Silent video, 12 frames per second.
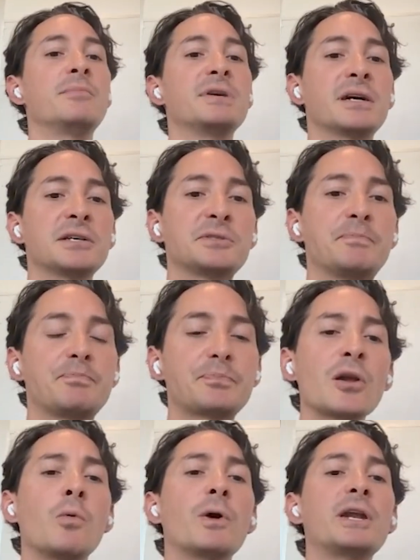Because
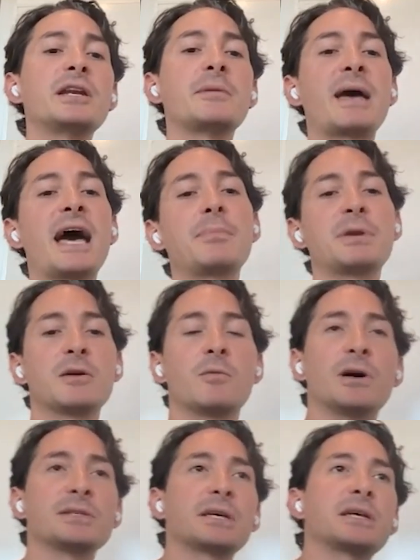what ended up happening
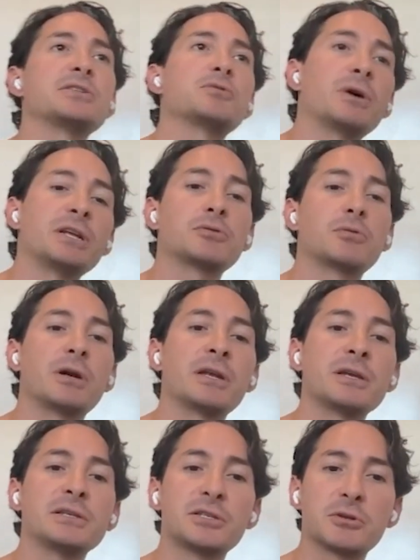was like in 2020
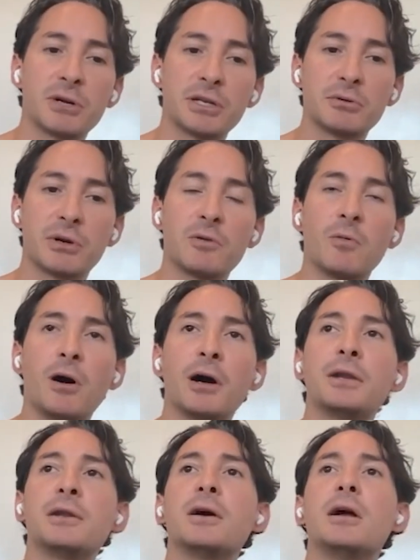into
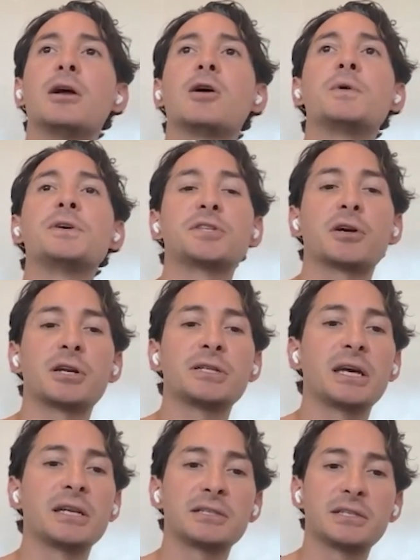2021, we started
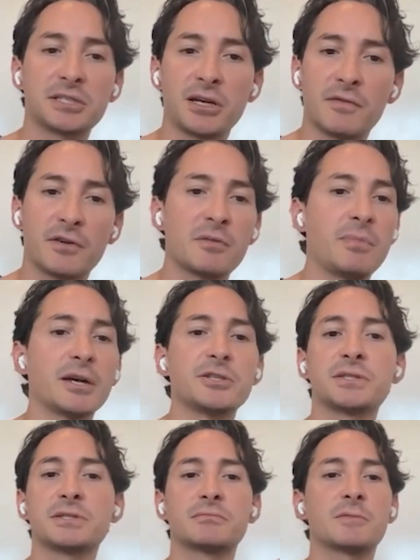getting discovered by
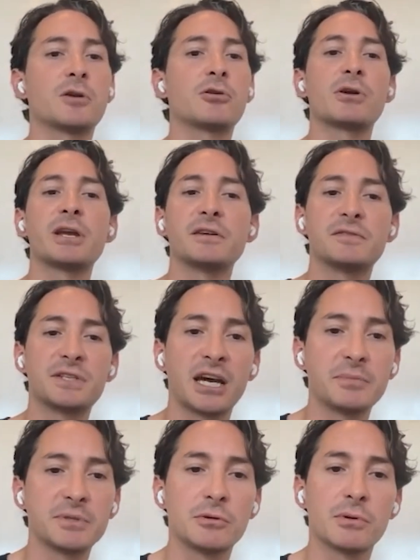just creative
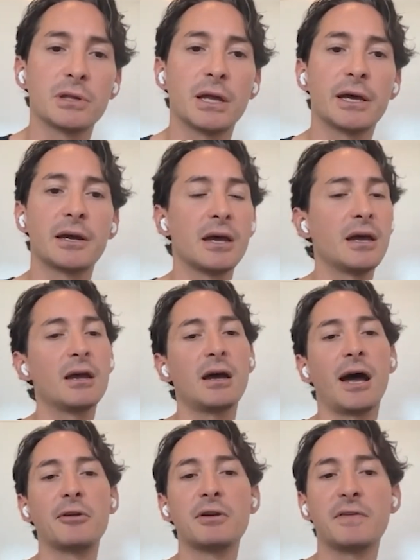types who were like,
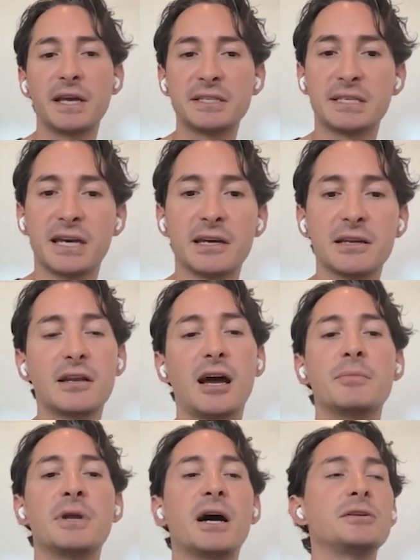I don't have a headset.
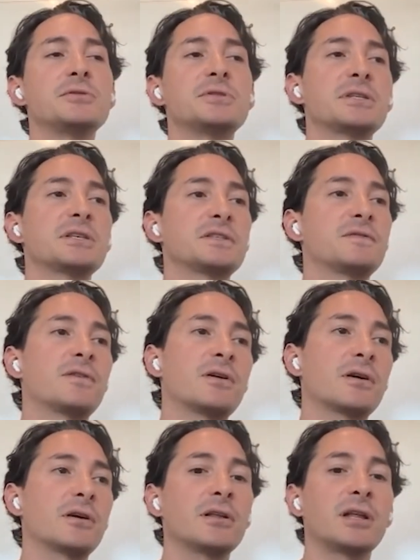I'm not using this
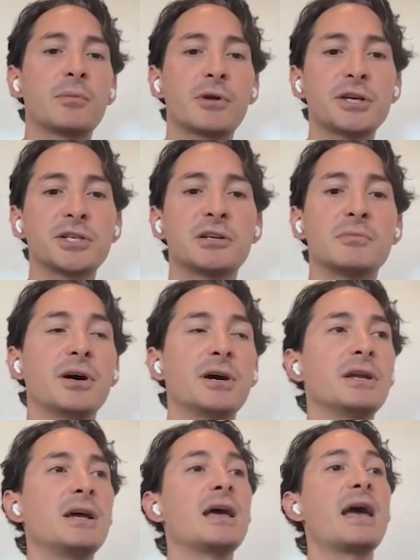for collaboration, but
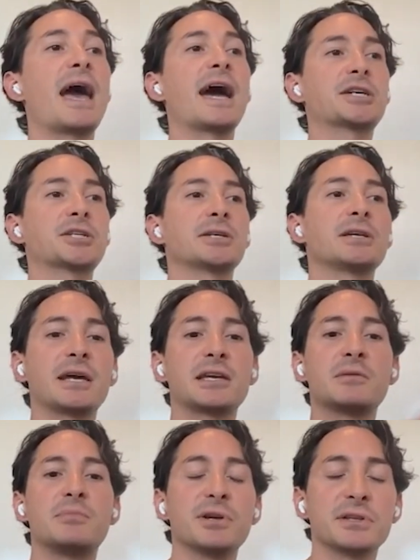actually I
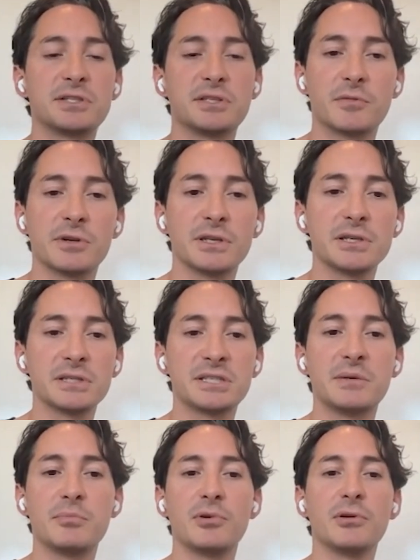can build some really
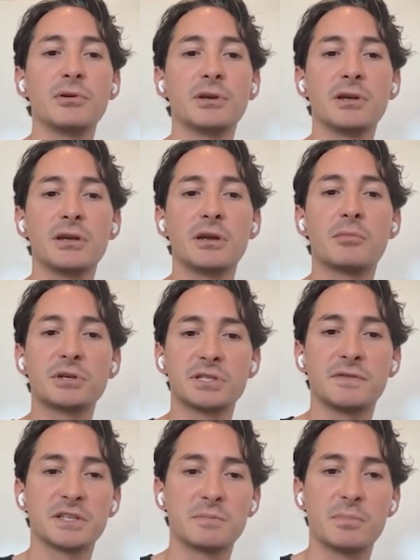simple
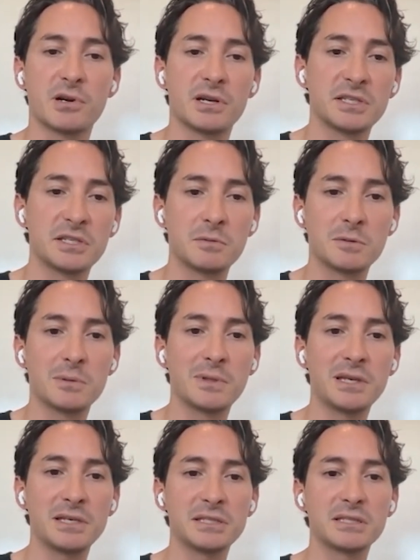immersive experiences with
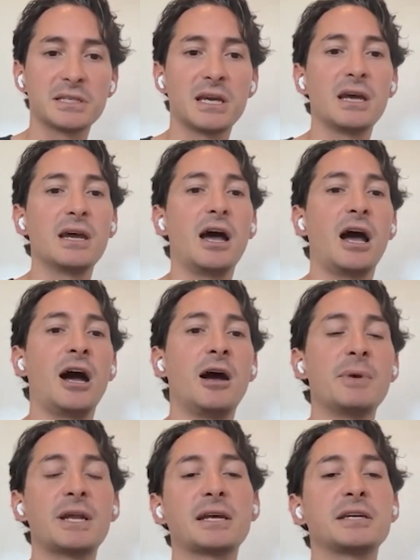this.
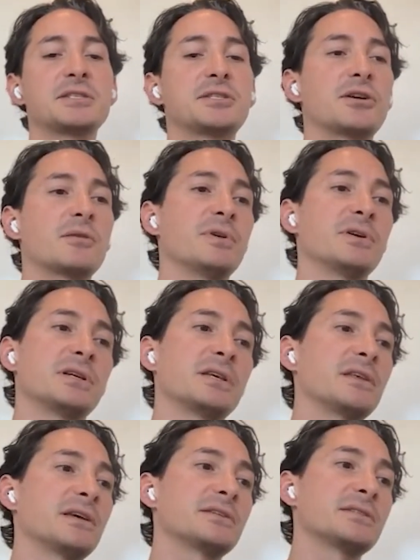And I could start building
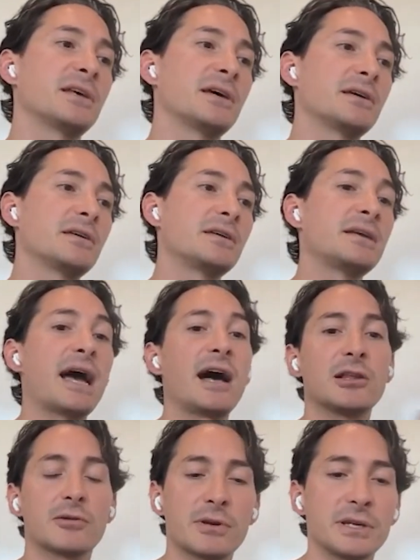things like
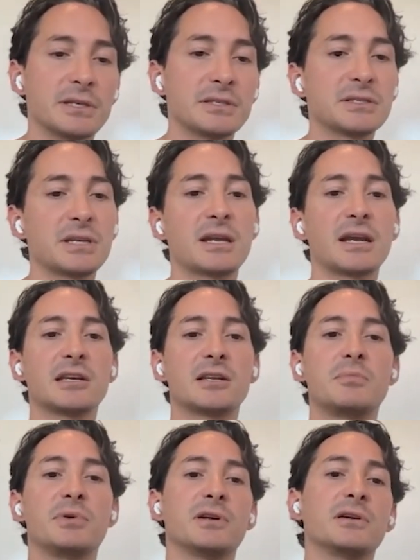galleries, and I
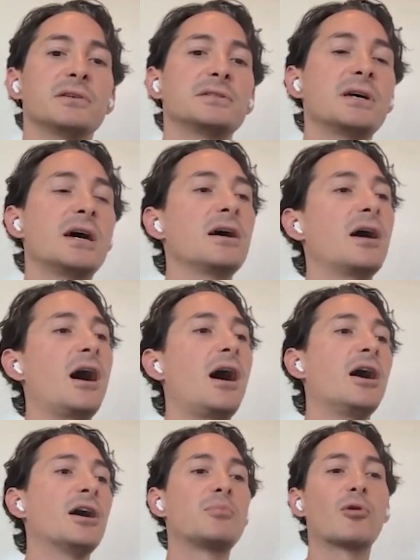could build
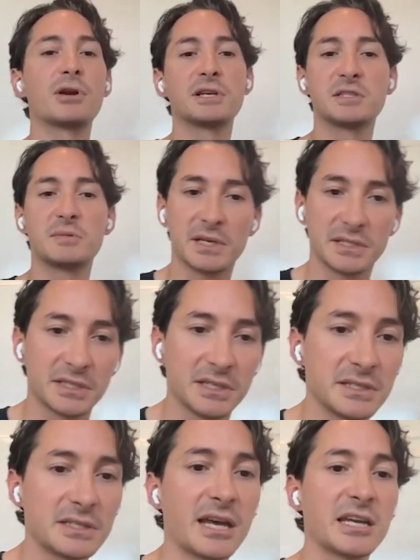onboarding
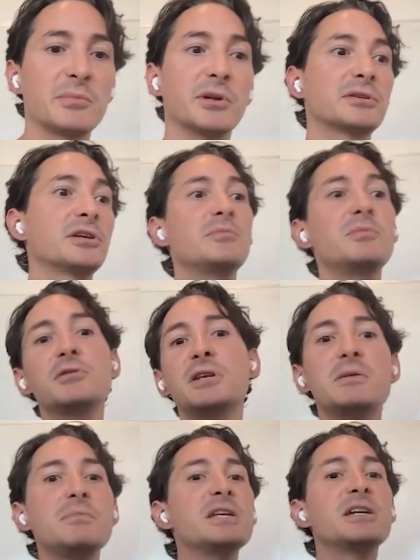spaces. I could build
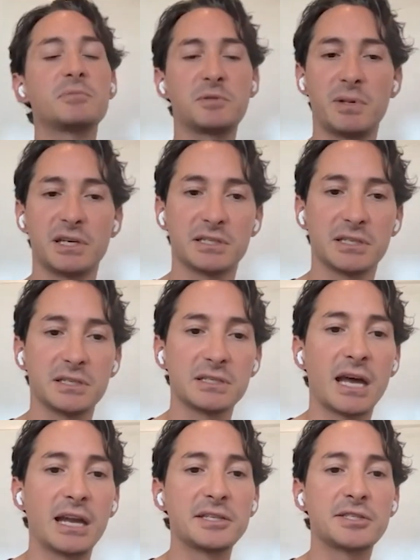community meetup spaces.
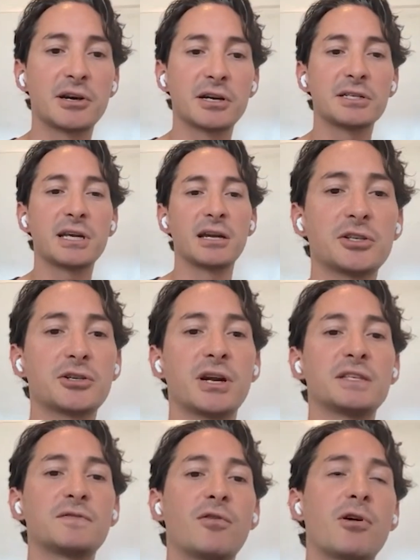And it started of
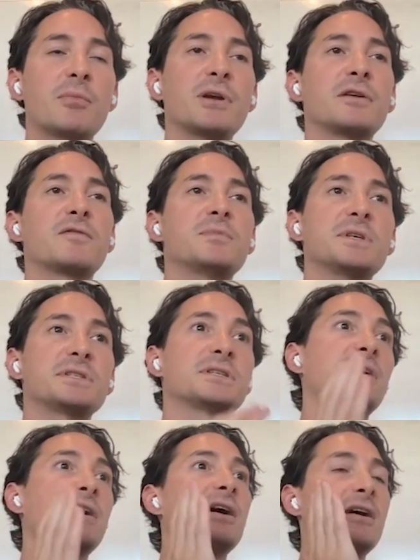transforming from this like
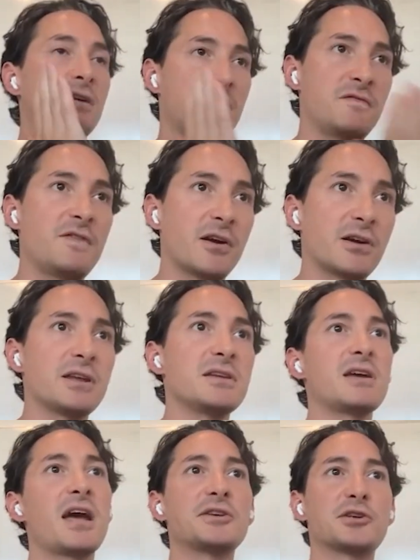
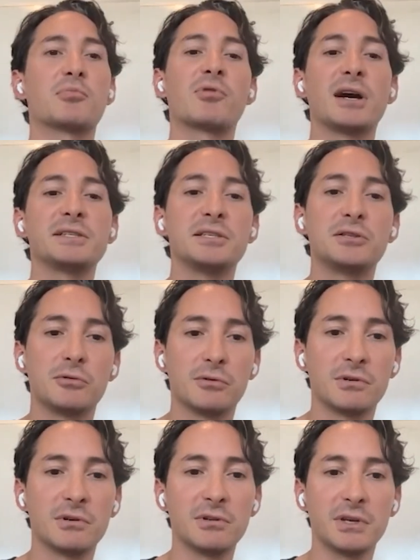very enterprisey
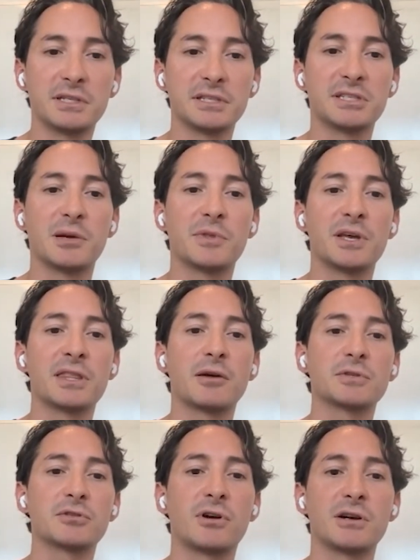tool into something that
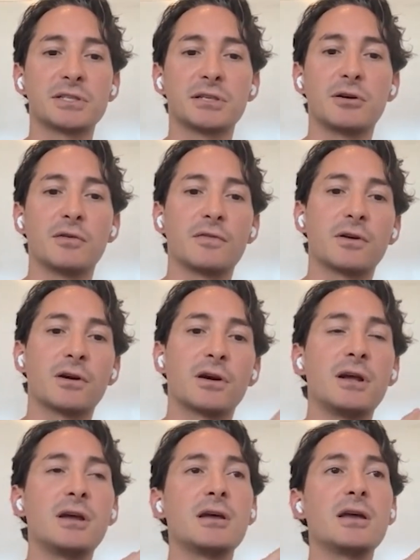was crossing over
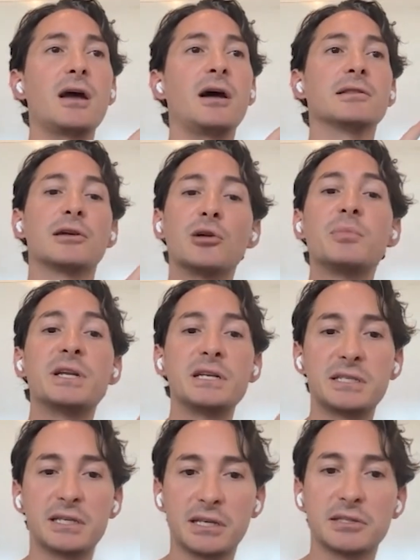a little bit
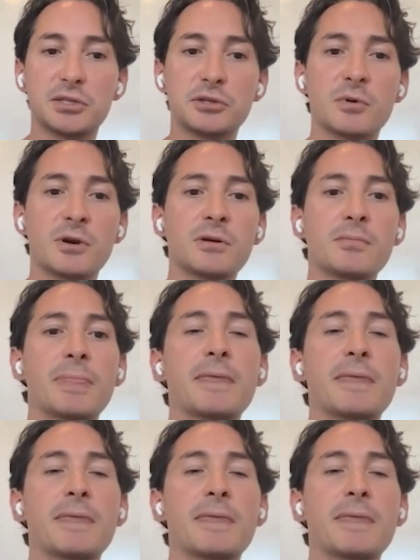into consumer.